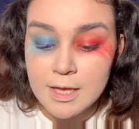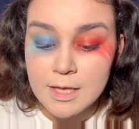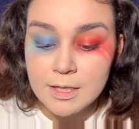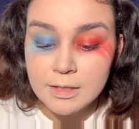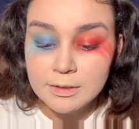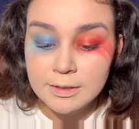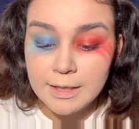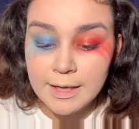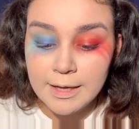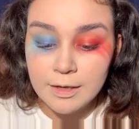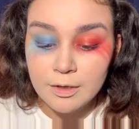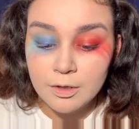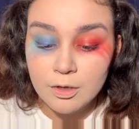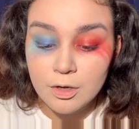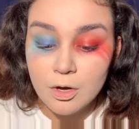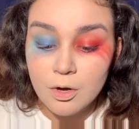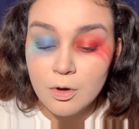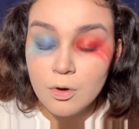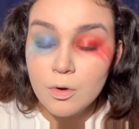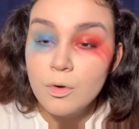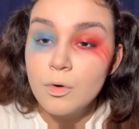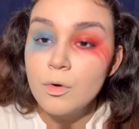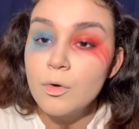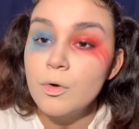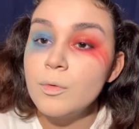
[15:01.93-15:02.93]

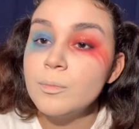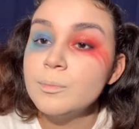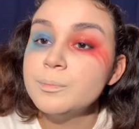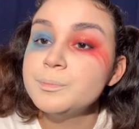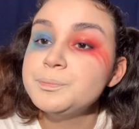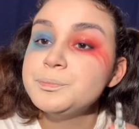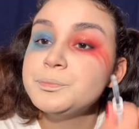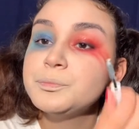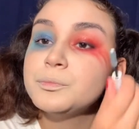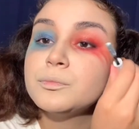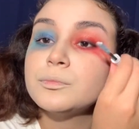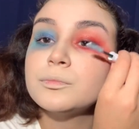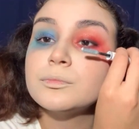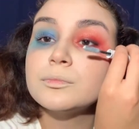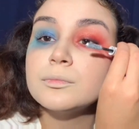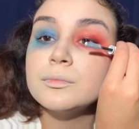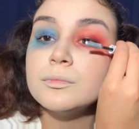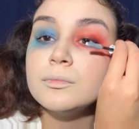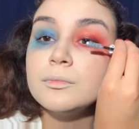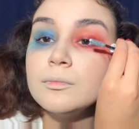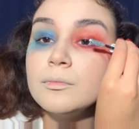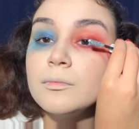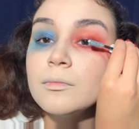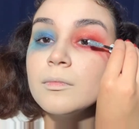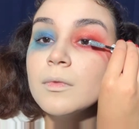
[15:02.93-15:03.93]
Lancôme
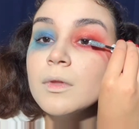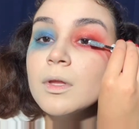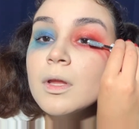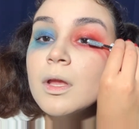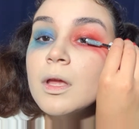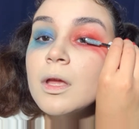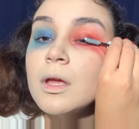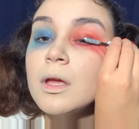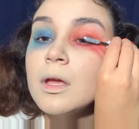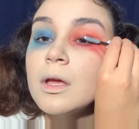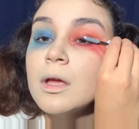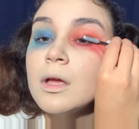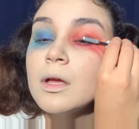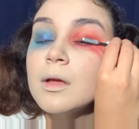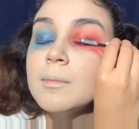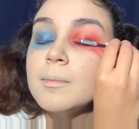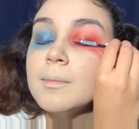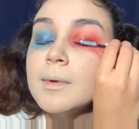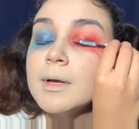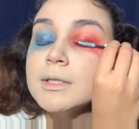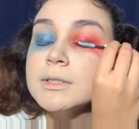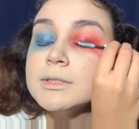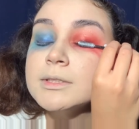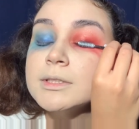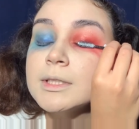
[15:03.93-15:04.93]

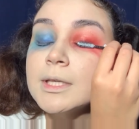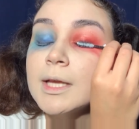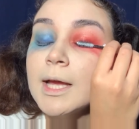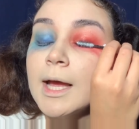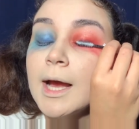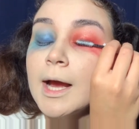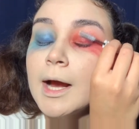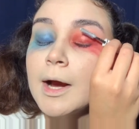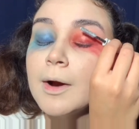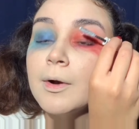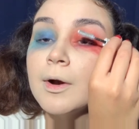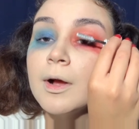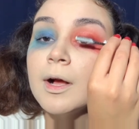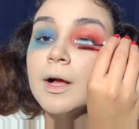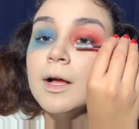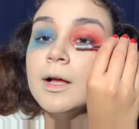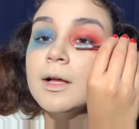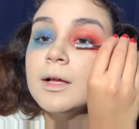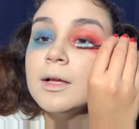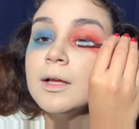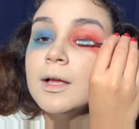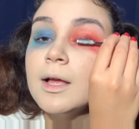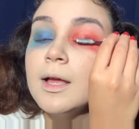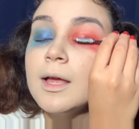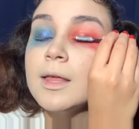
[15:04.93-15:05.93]

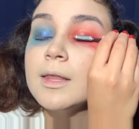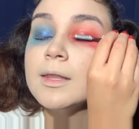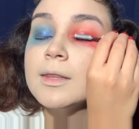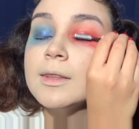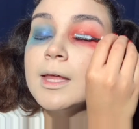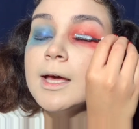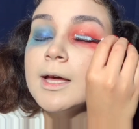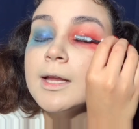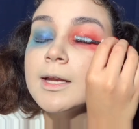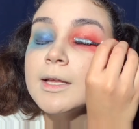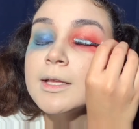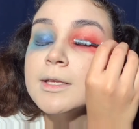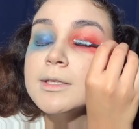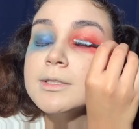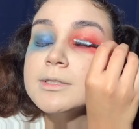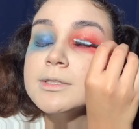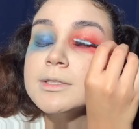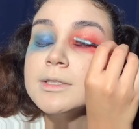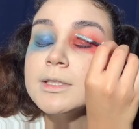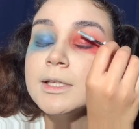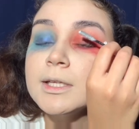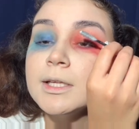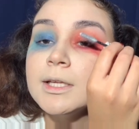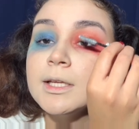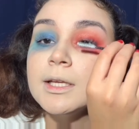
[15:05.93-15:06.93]
mascara, and that is
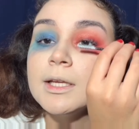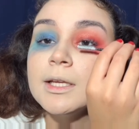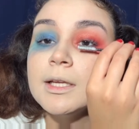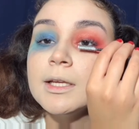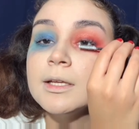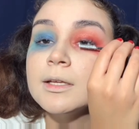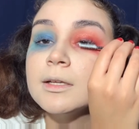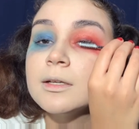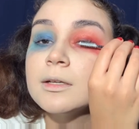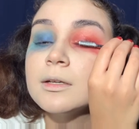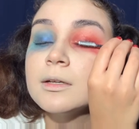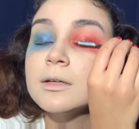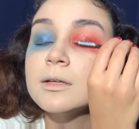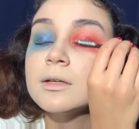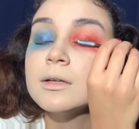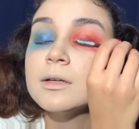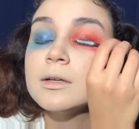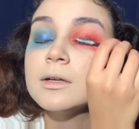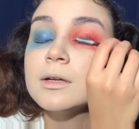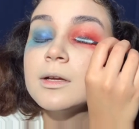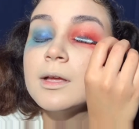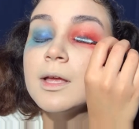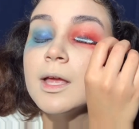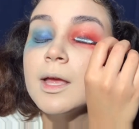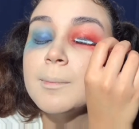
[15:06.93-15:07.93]
the
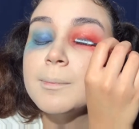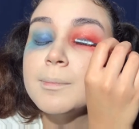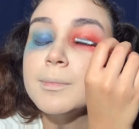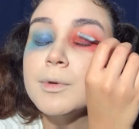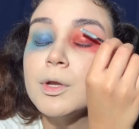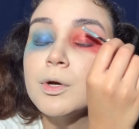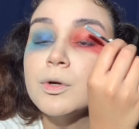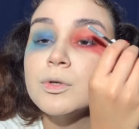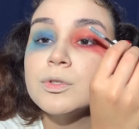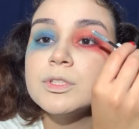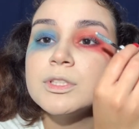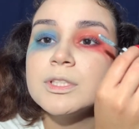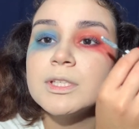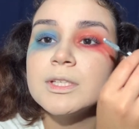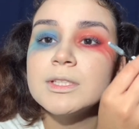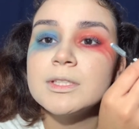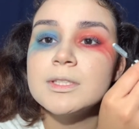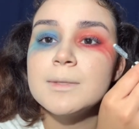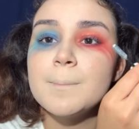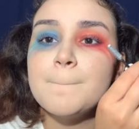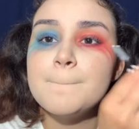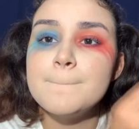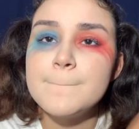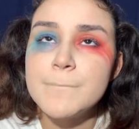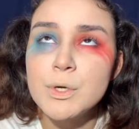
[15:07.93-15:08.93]

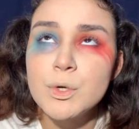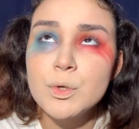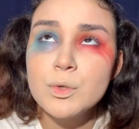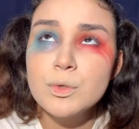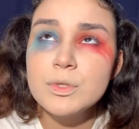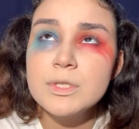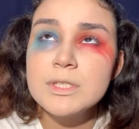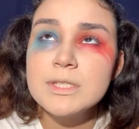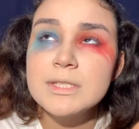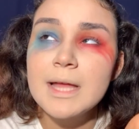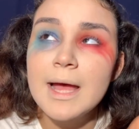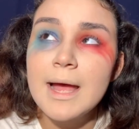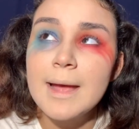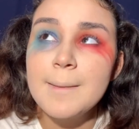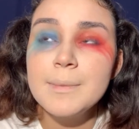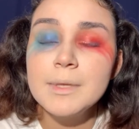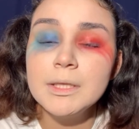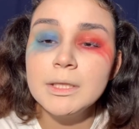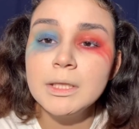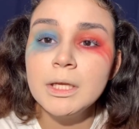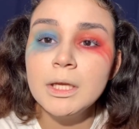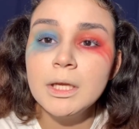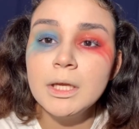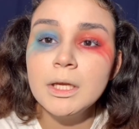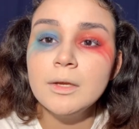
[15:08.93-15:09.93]
Hypnose Boost, I
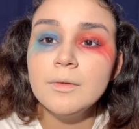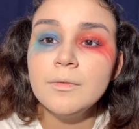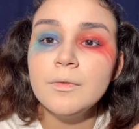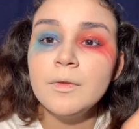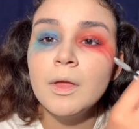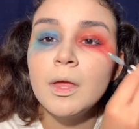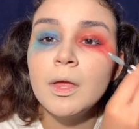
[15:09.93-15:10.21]
believe,